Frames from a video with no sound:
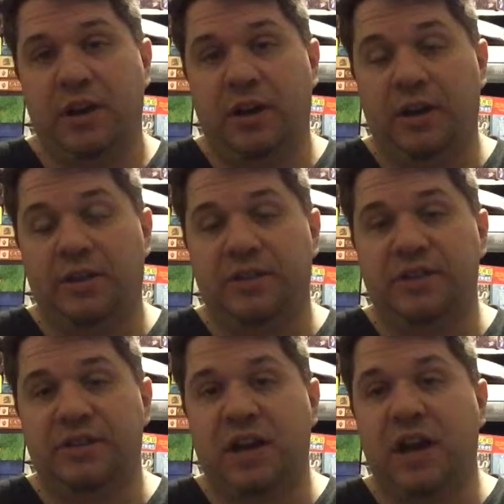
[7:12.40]
the
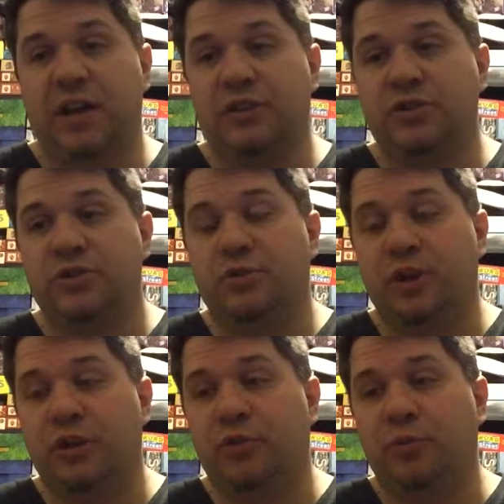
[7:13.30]
design
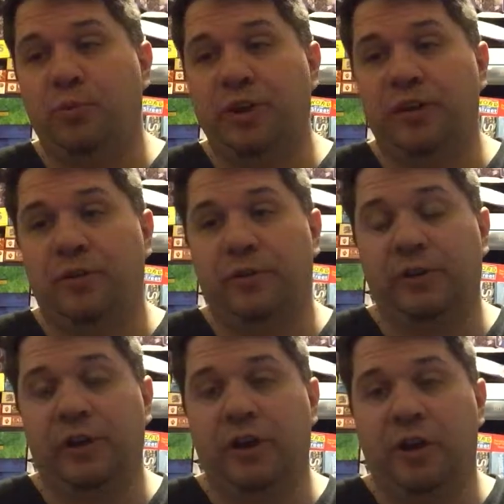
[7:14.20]
struggled with
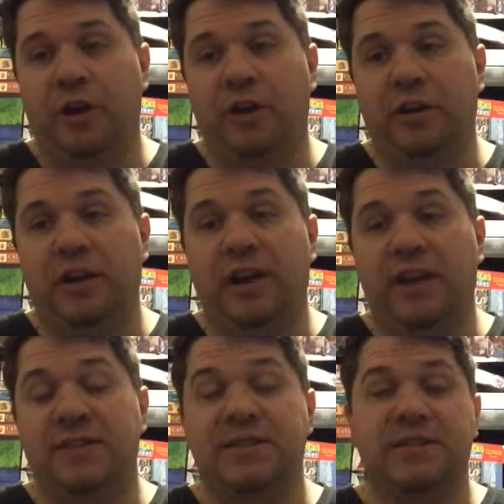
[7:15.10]
early on,
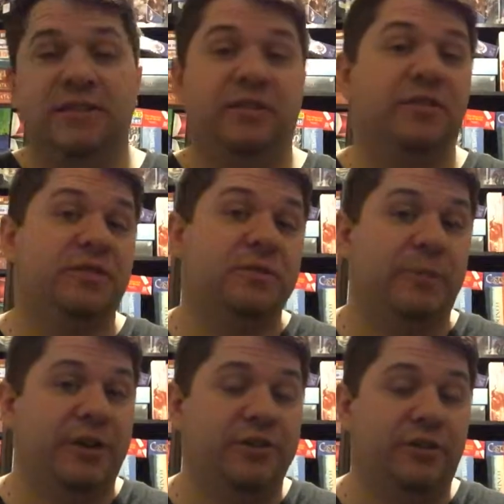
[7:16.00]
and still
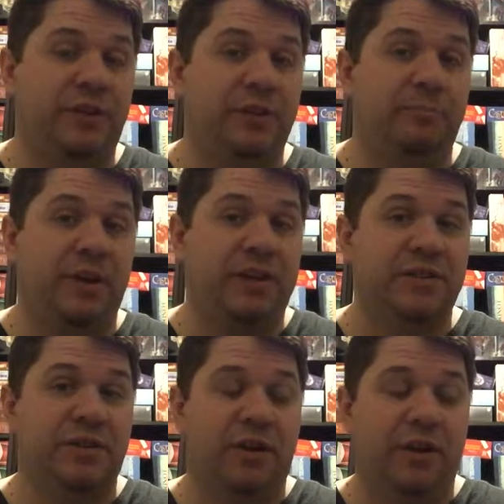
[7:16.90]
especially
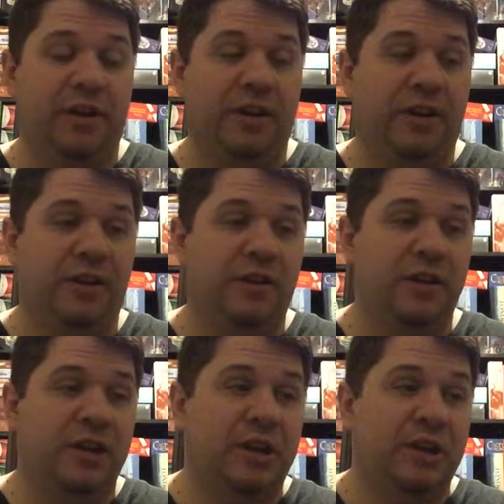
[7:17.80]
based on
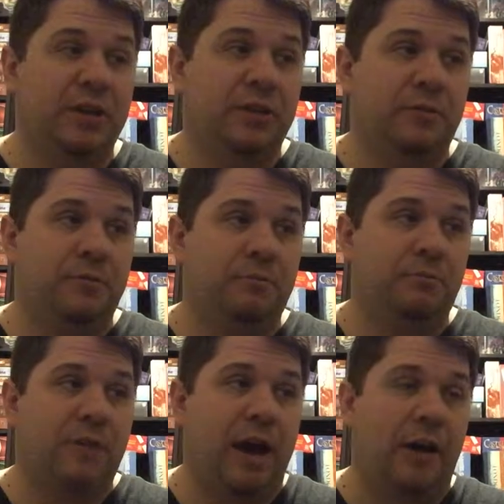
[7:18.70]

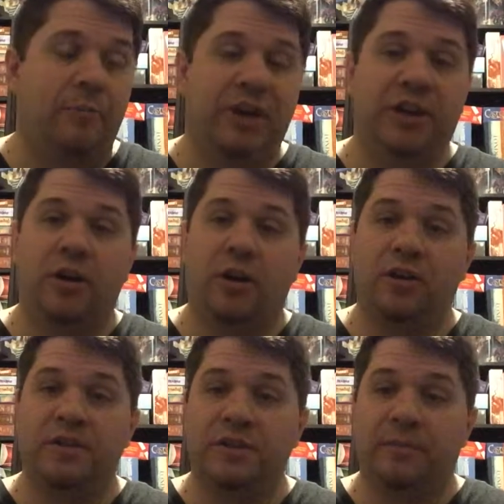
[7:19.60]
how many
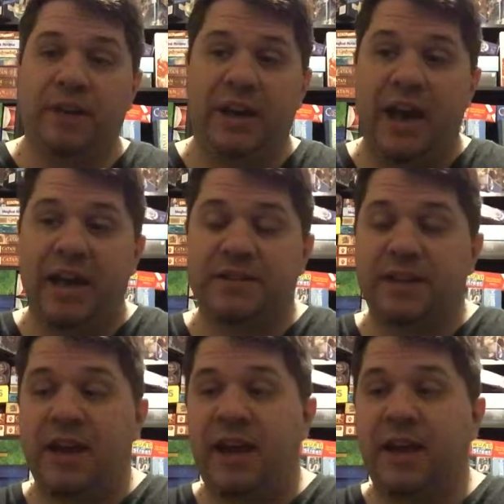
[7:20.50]
cards somebody has
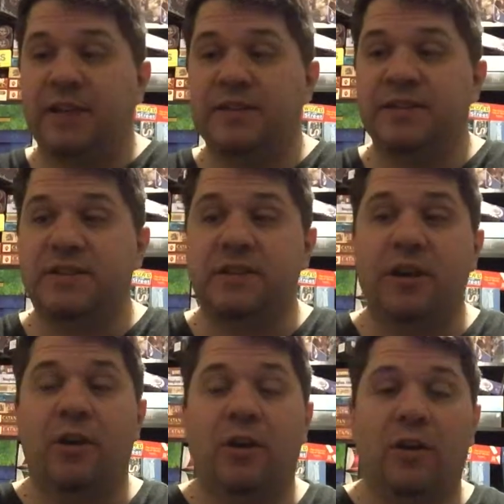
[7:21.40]
in hands, is
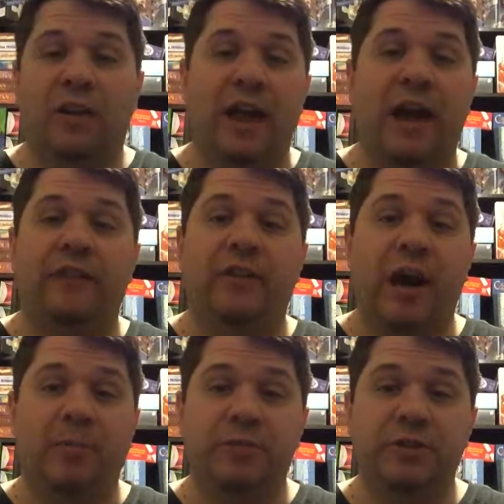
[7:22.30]
there are a lot of
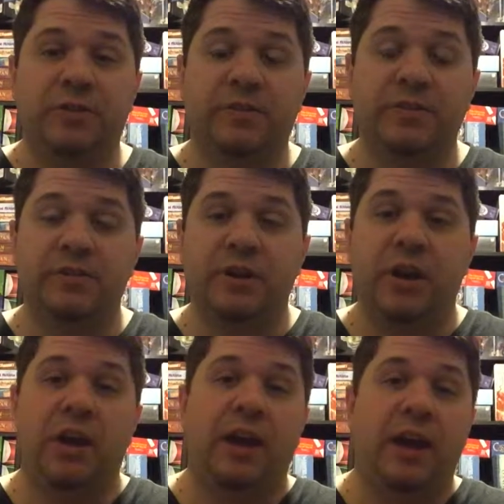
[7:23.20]
options.
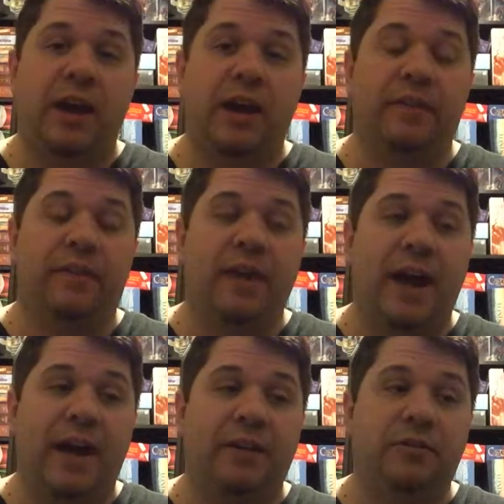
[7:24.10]
And
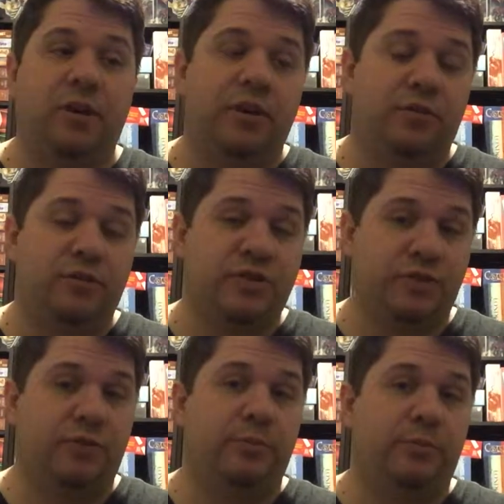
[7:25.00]
that, under
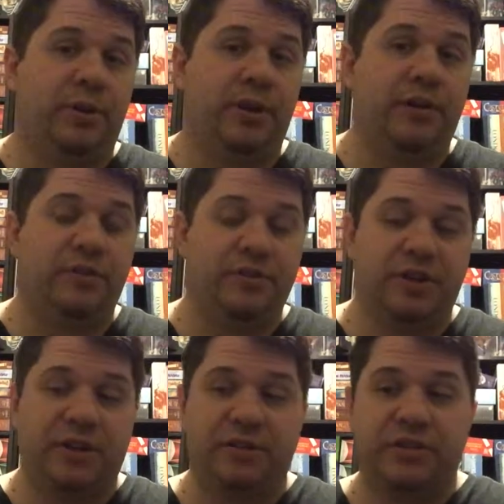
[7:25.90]
certain players,
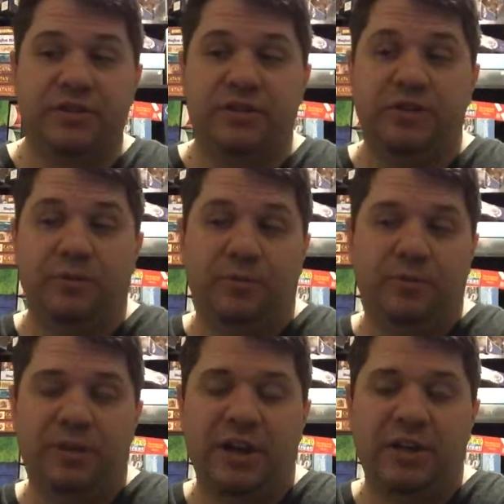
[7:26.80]
can
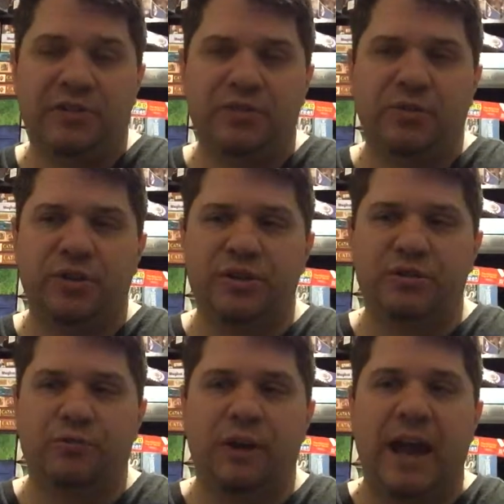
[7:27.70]
sort of
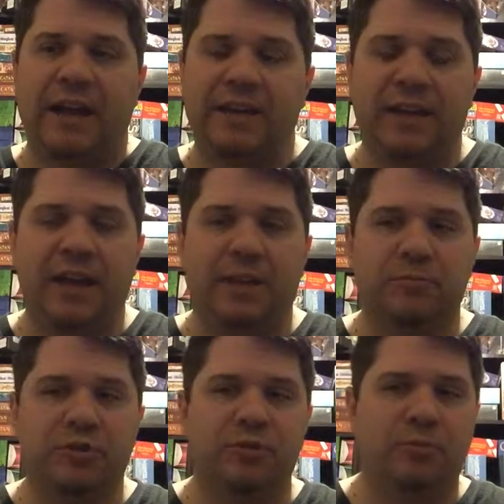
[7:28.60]
drag the
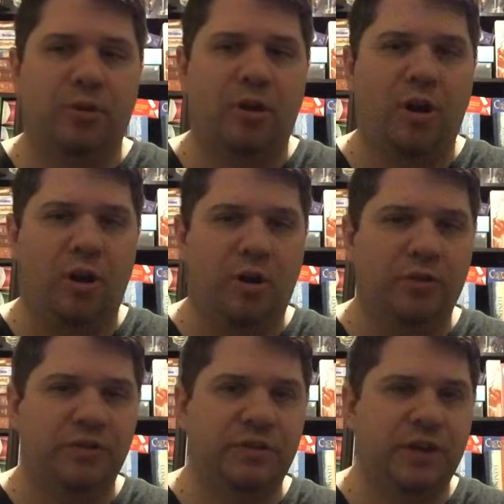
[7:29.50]
game to a
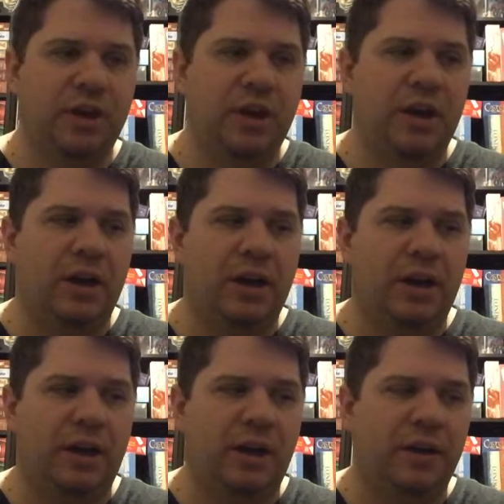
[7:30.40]
halt.
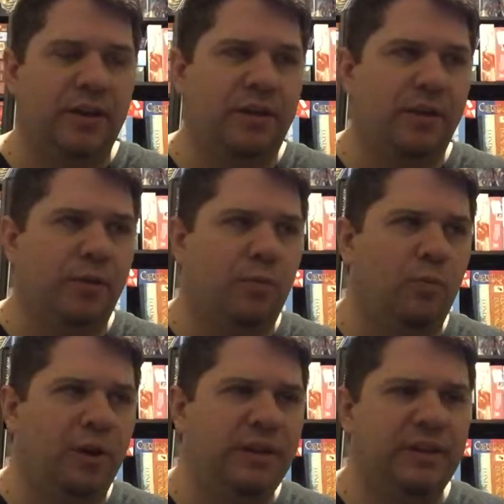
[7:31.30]
The
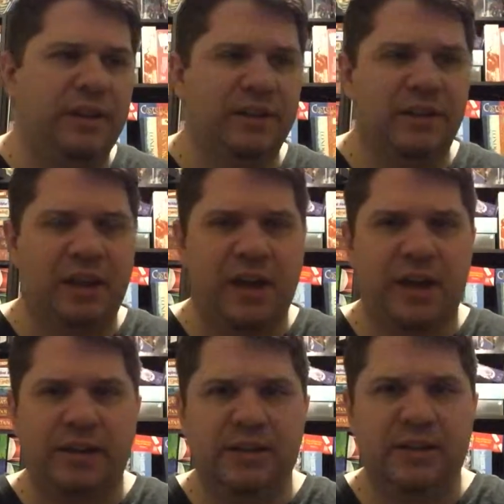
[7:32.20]
one thing that
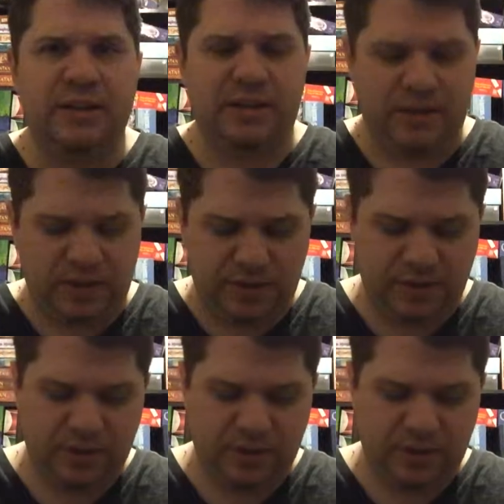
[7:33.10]
I did